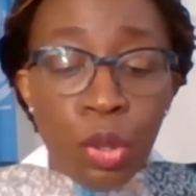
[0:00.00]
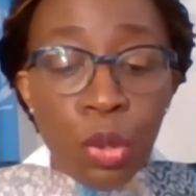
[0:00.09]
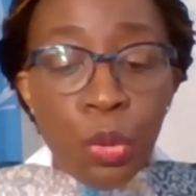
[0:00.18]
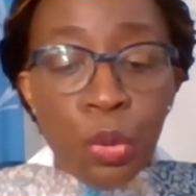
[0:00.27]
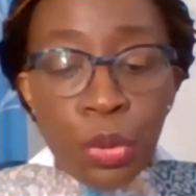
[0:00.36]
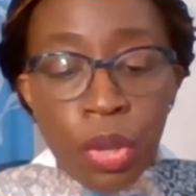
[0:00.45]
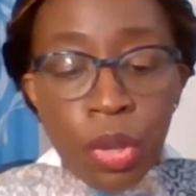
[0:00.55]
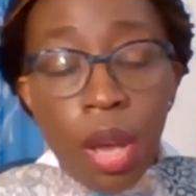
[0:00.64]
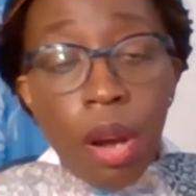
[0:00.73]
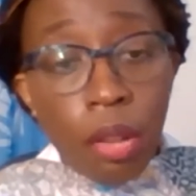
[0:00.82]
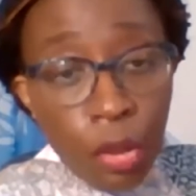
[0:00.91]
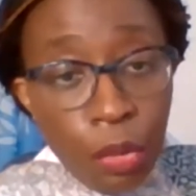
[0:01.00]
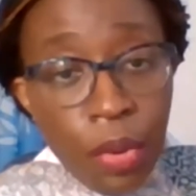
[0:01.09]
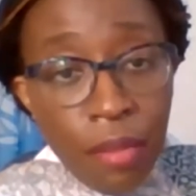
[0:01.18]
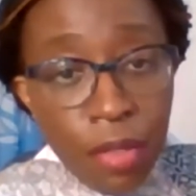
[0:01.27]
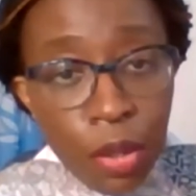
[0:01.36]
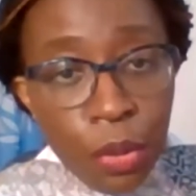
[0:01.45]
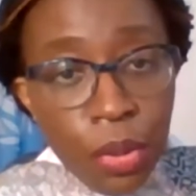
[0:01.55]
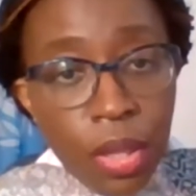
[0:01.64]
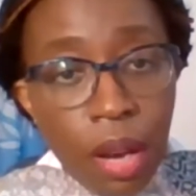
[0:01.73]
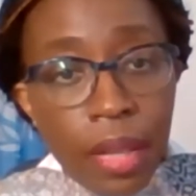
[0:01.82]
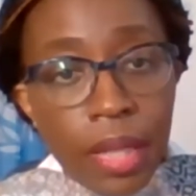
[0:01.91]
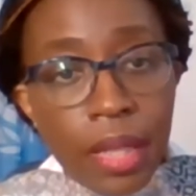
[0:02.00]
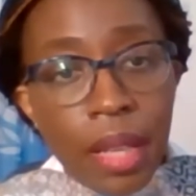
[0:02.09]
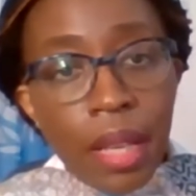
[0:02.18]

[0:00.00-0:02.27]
lose on the revenue side,